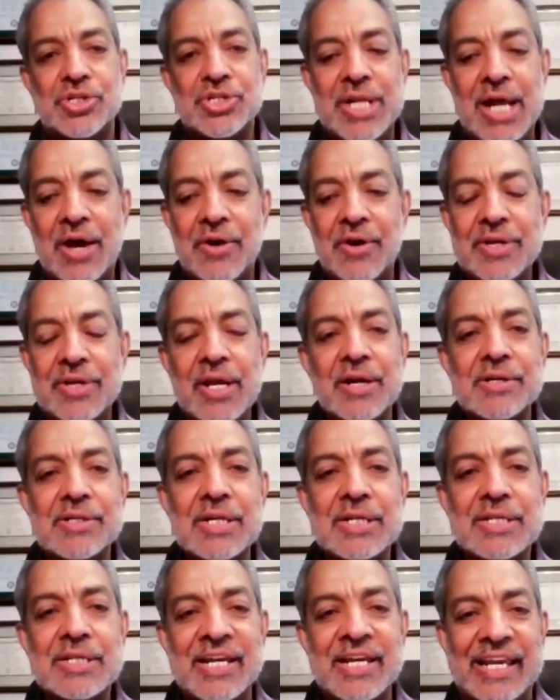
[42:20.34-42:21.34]
Now, here's
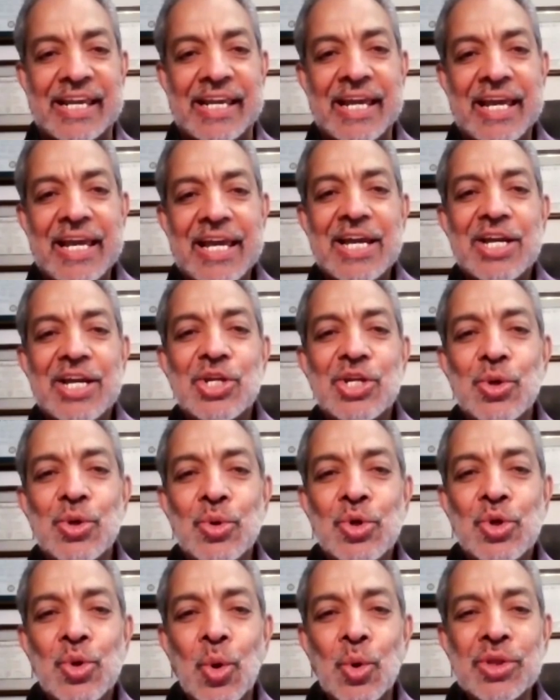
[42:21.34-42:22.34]
the thing. You
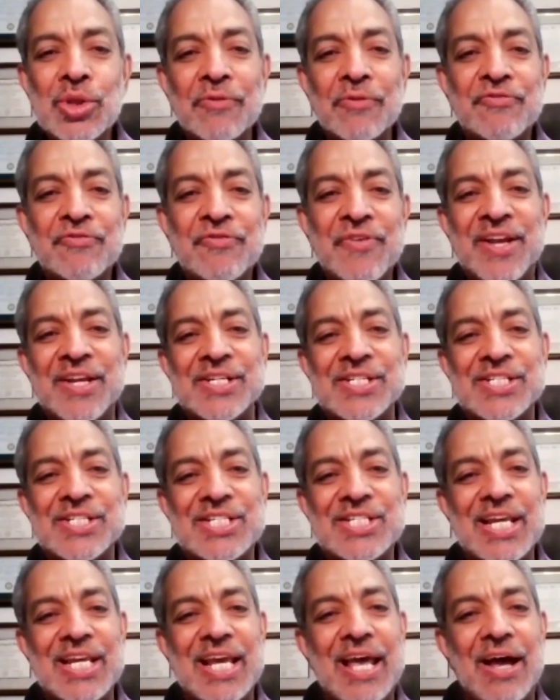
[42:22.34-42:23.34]
know the
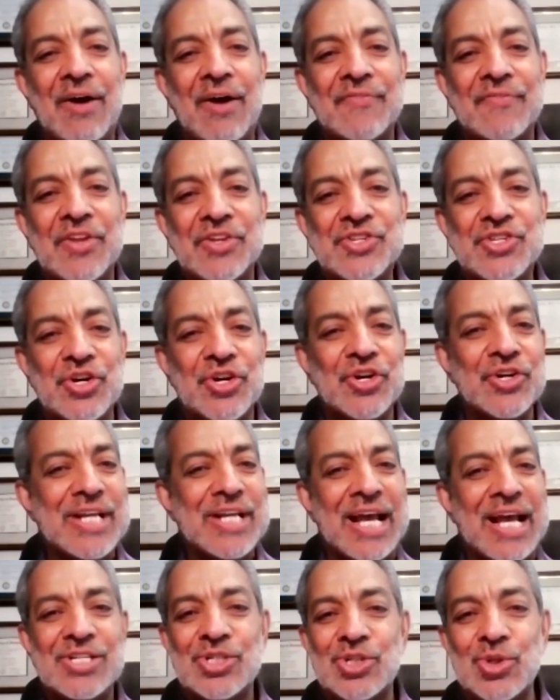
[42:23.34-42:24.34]
fizz of the church
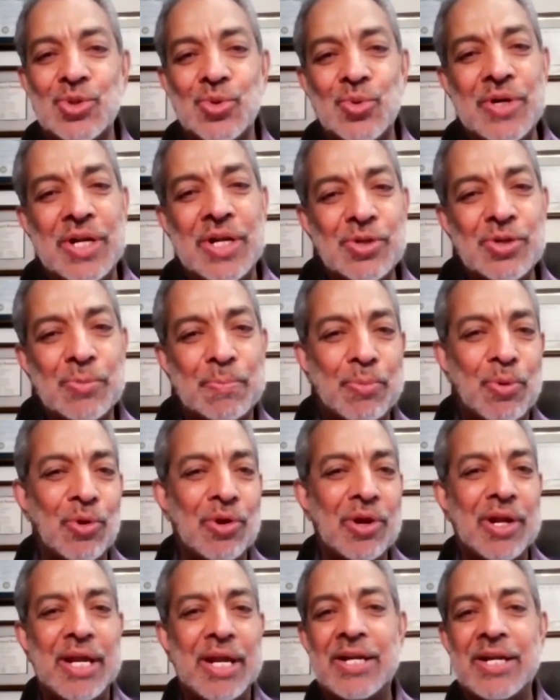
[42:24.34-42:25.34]
as soon as you
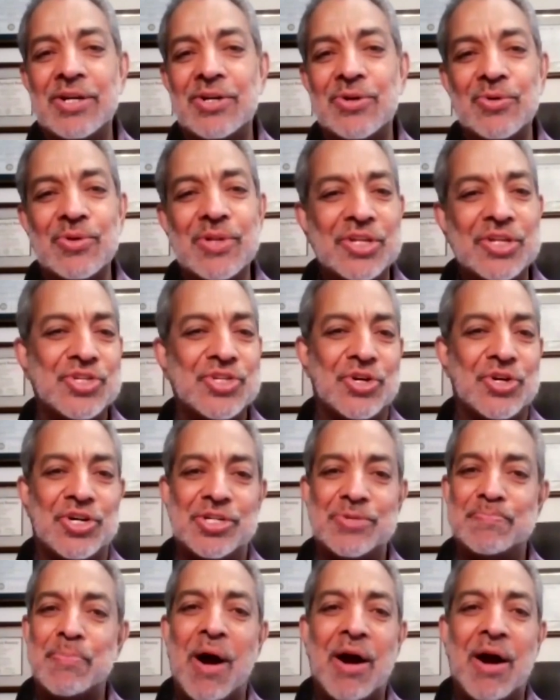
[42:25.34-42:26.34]
pull into the
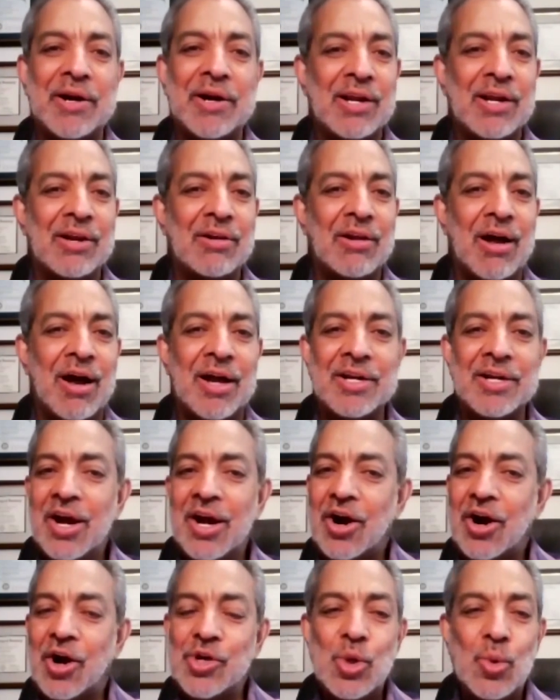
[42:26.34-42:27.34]
church parking lot
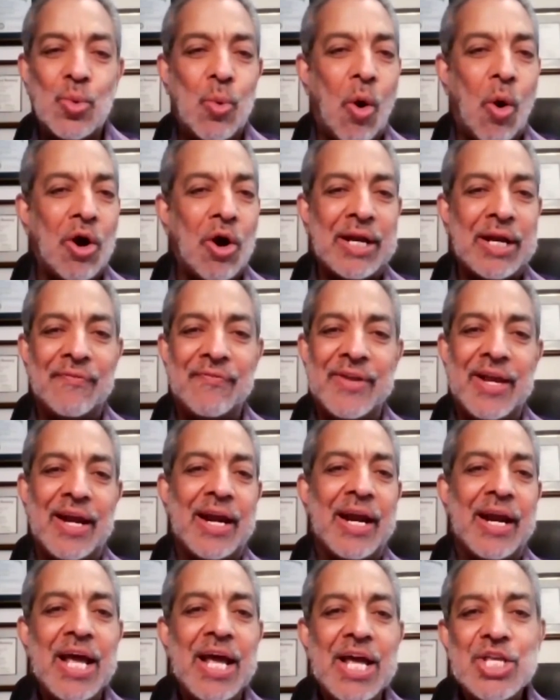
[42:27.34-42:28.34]
or you walk in
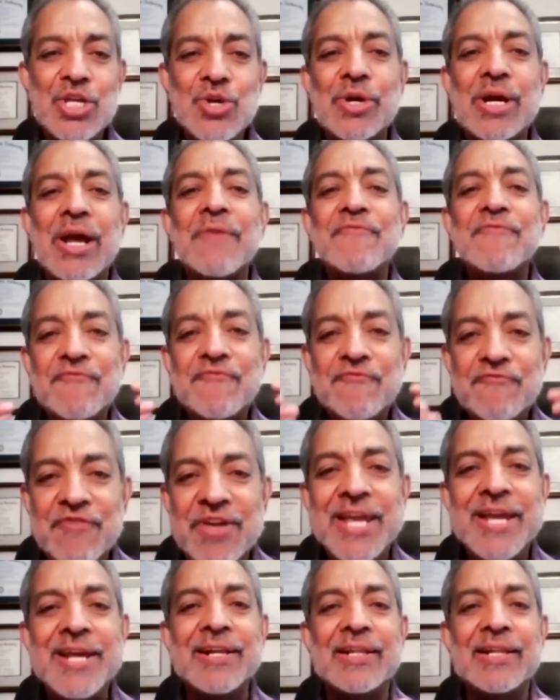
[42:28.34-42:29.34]
there. You can
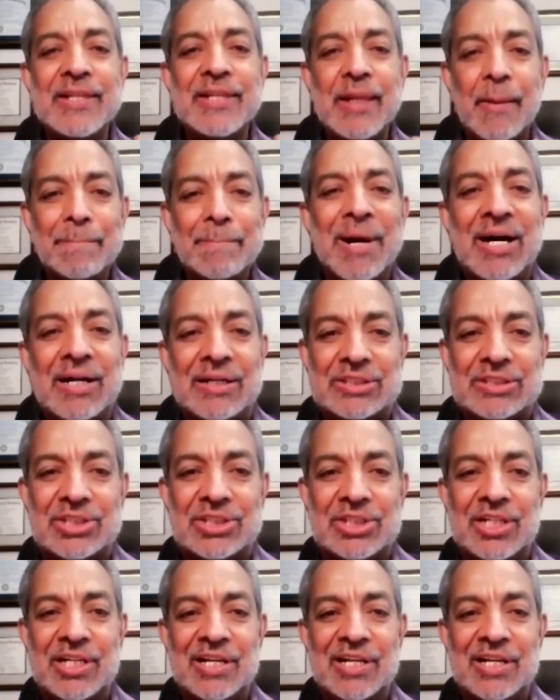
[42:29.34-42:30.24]
feel the buzz.